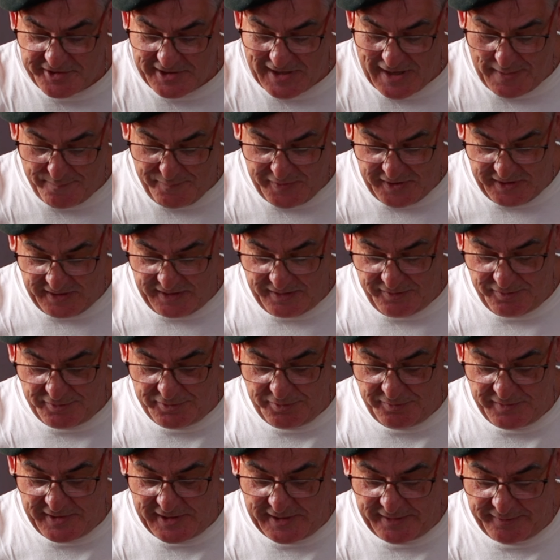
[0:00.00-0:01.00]
to get me
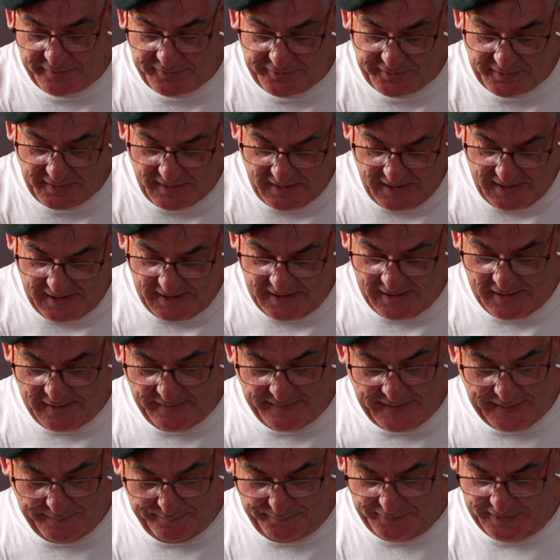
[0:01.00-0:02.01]
into that, uh,
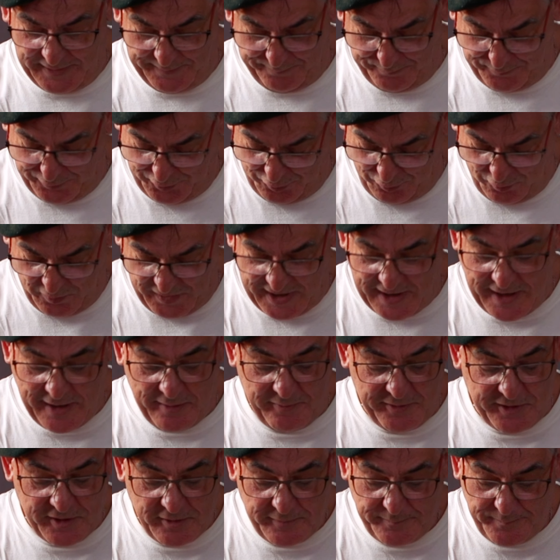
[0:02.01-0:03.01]
that, that blue
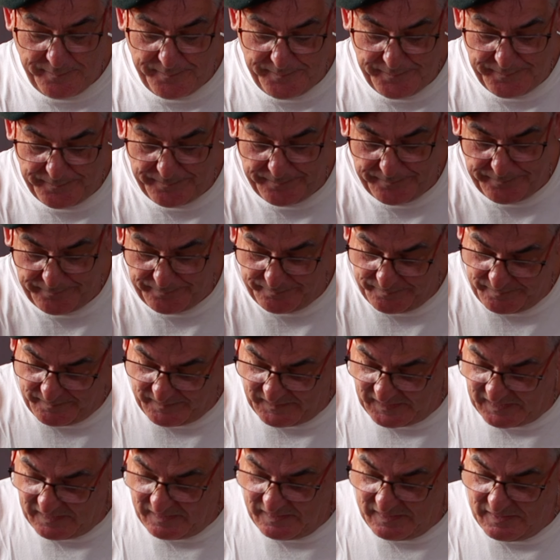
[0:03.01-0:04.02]
area.
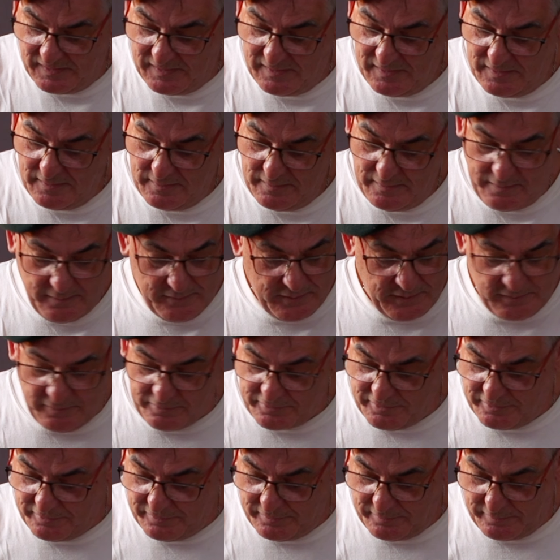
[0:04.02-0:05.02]
Try
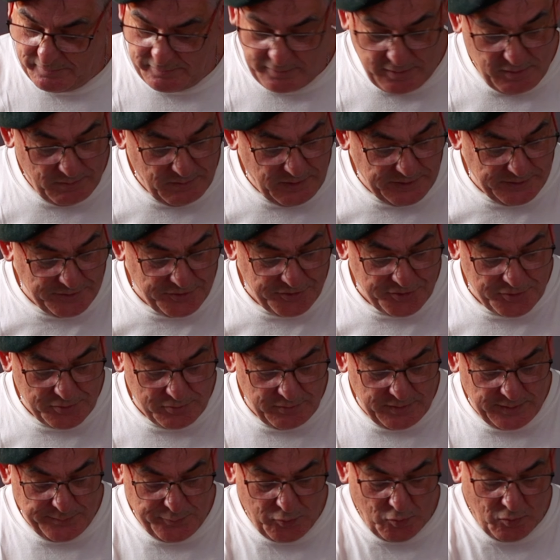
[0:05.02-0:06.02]
not to totally
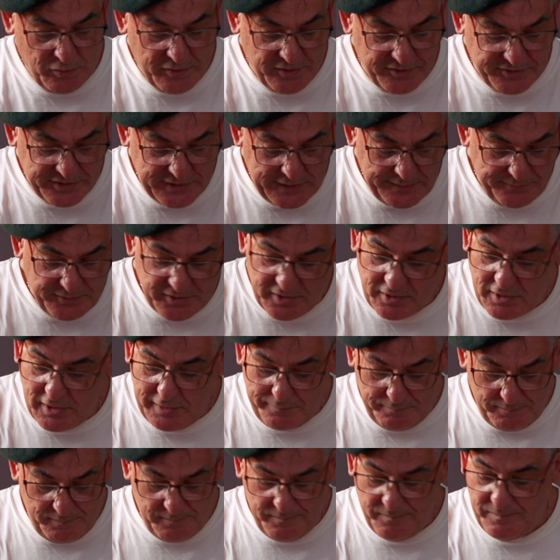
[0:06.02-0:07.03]
destroy the board at the same
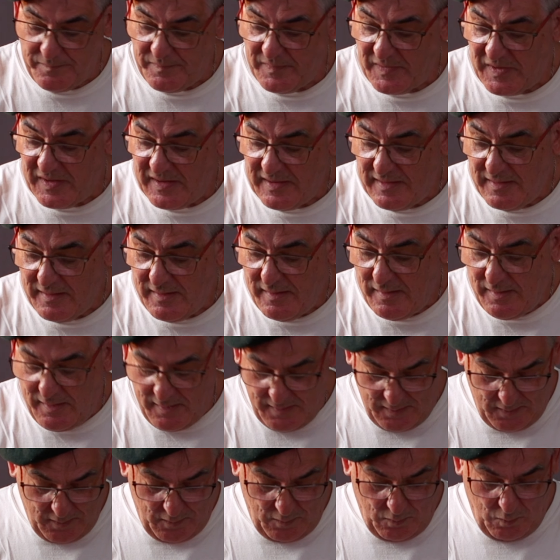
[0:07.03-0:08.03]
time.
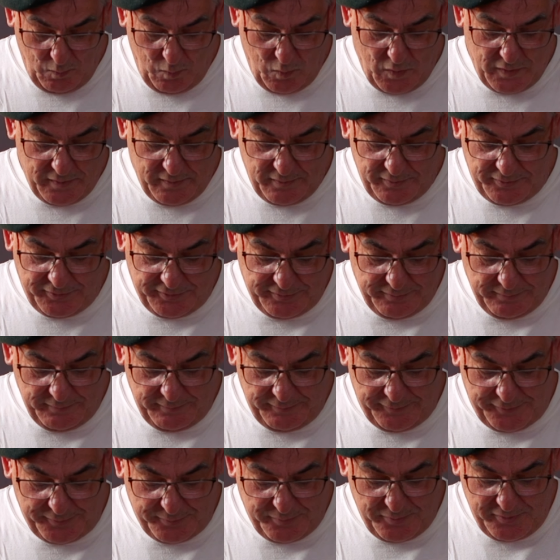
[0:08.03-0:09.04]
One, two,
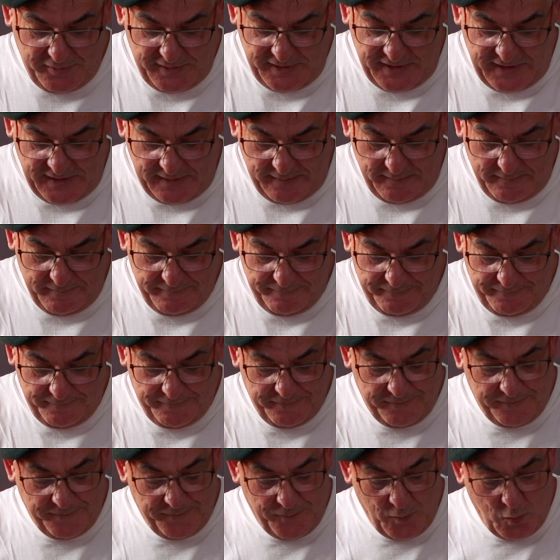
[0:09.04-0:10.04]
three,
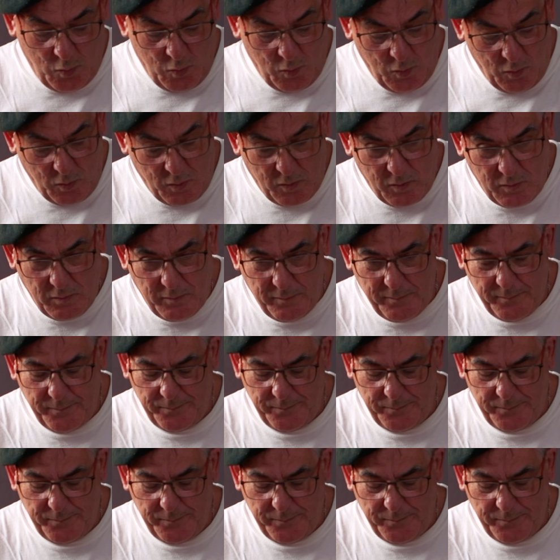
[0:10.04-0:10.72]
four.